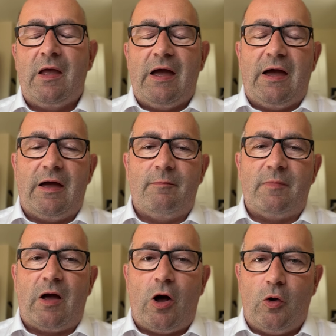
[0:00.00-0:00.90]

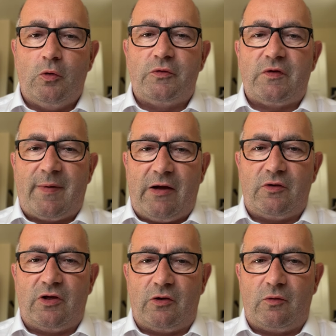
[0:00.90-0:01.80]
holds about
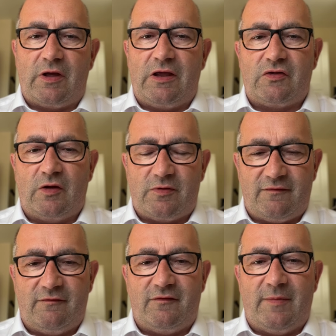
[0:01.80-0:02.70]
you in terms of
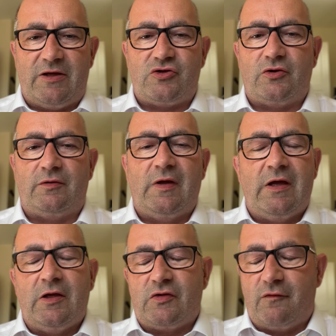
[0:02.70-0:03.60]
information.
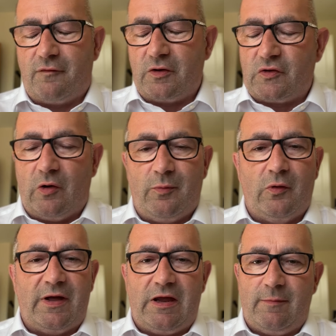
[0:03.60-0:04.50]
So, for
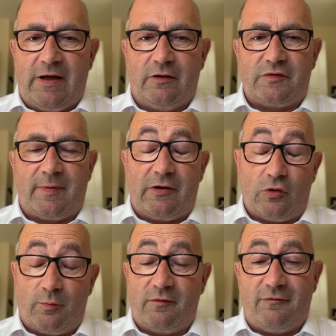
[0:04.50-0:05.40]
example, emails about
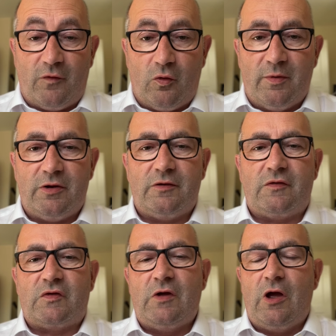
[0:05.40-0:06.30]
your
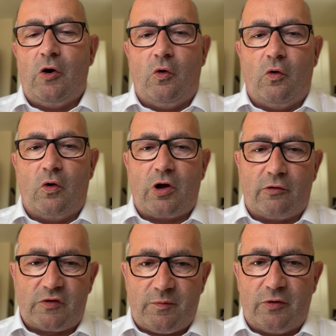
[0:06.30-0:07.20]
performance or
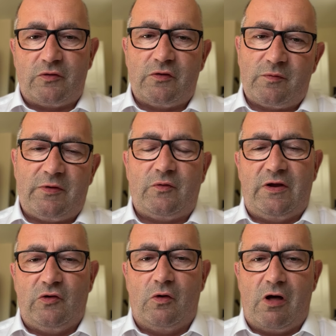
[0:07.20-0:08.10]
correspondence between
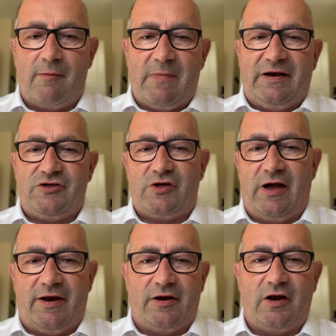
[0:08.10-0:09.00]
your line manager
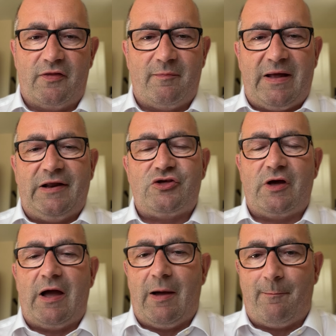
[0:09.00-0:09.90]
and another
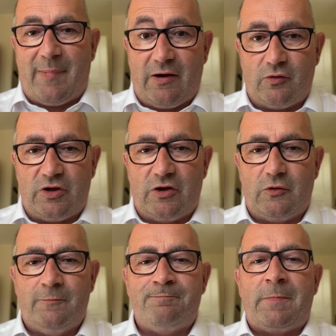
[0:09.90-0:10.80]
manager about
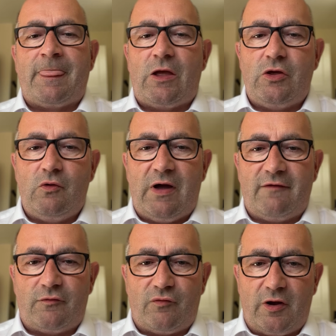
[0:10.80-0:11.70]
you. You have
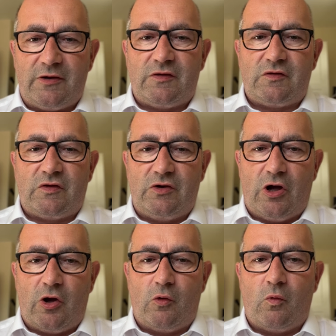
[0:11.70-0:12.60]
a right to
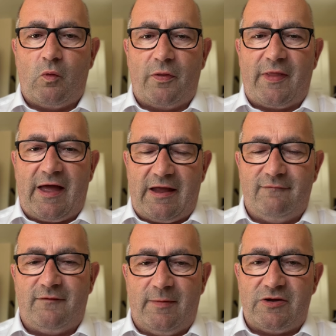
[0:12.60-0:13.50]
know what that
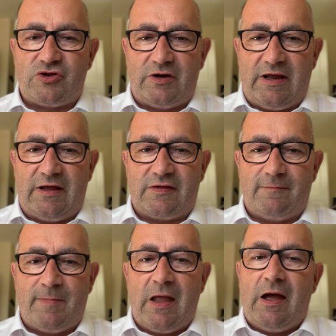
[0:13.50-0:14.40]
information is.
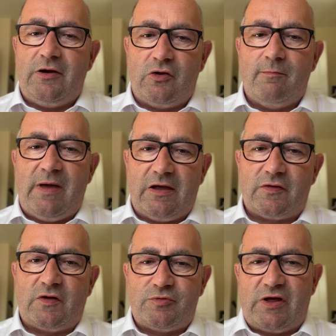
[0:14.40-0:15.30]
And you can make a
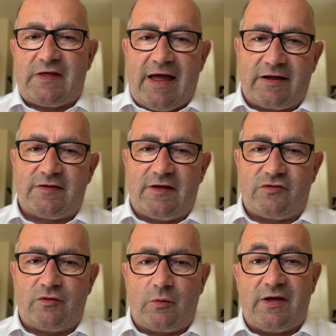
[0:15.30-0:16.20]
subject access
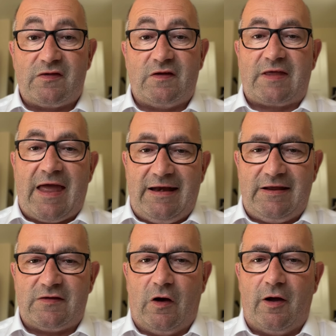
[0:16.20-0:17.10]
request at any
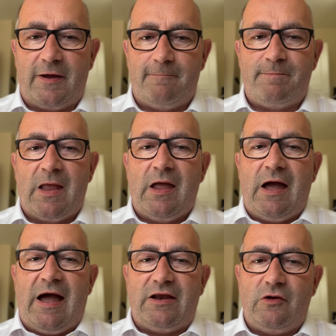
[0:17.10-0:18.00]
time.
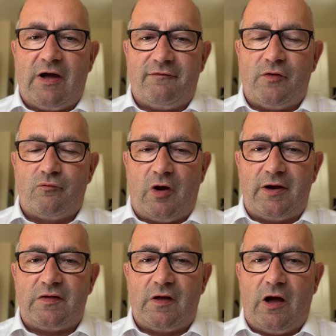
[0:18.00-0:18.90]
And you have the
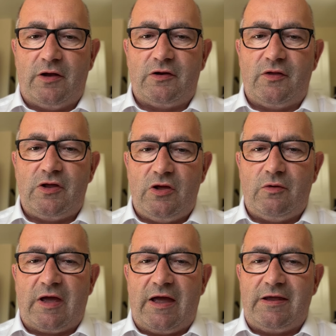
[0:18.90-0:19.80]
right under the
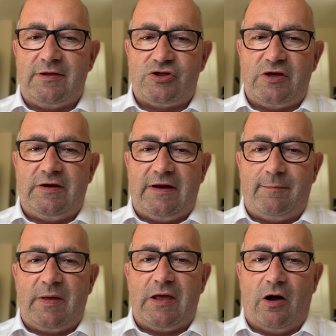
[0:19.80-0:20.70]
UK
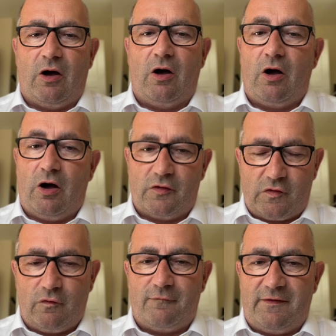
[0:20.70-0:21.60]
GDPR
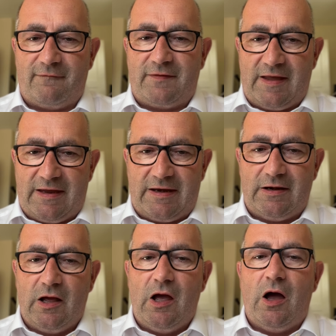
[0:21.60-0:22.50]
Article
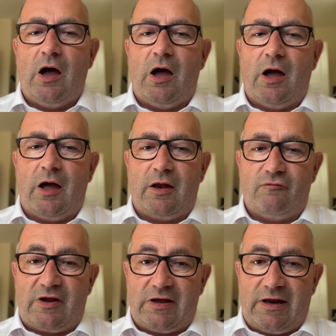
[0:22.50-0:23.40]
15
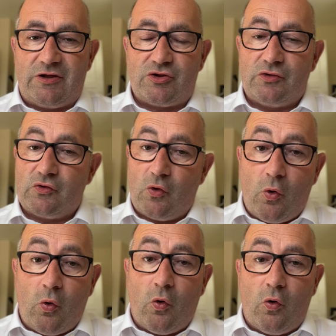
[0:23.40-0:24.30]
regulations
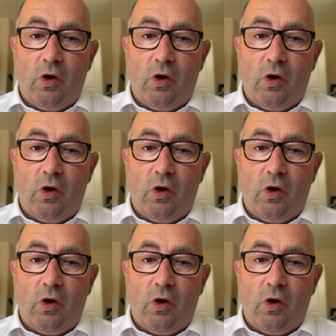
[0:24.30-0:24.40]
or